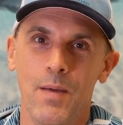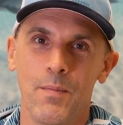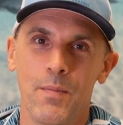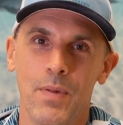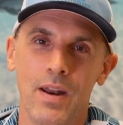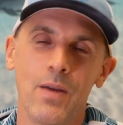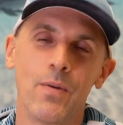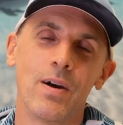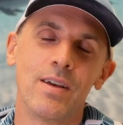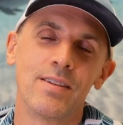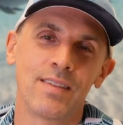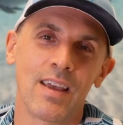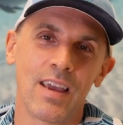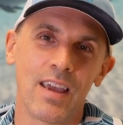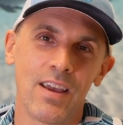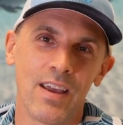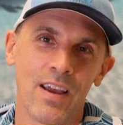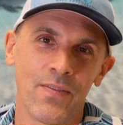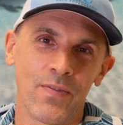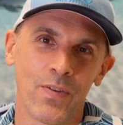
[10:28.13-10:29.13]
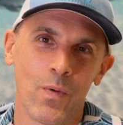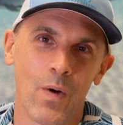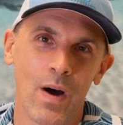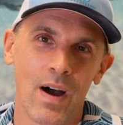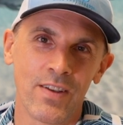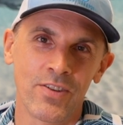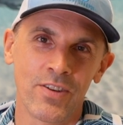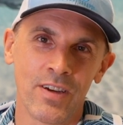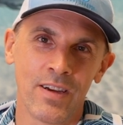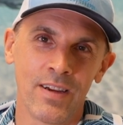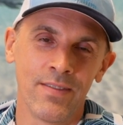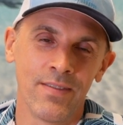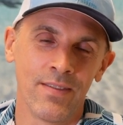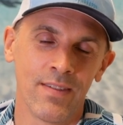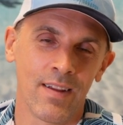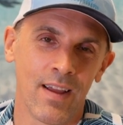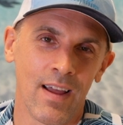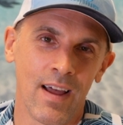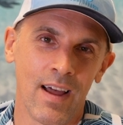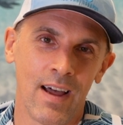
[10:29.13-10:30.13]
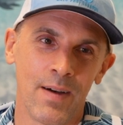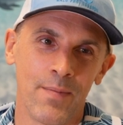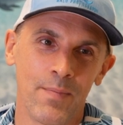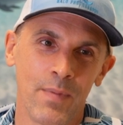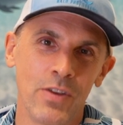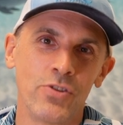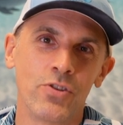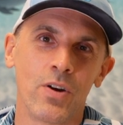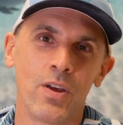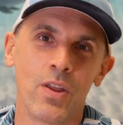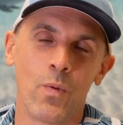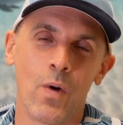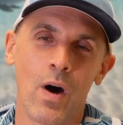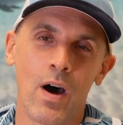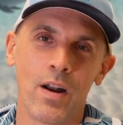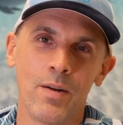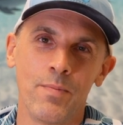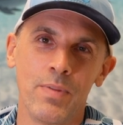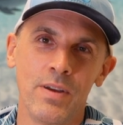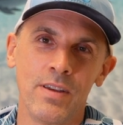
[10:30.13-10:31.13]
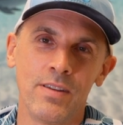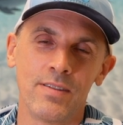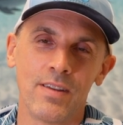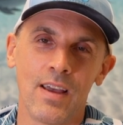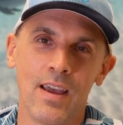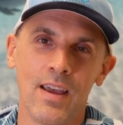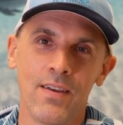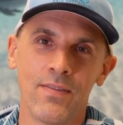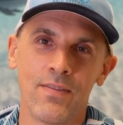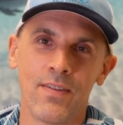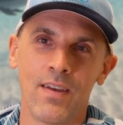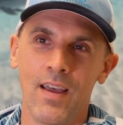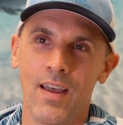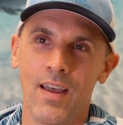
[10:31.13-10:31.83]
But anyways, thank you again for watching. Enjoy the water, be safe.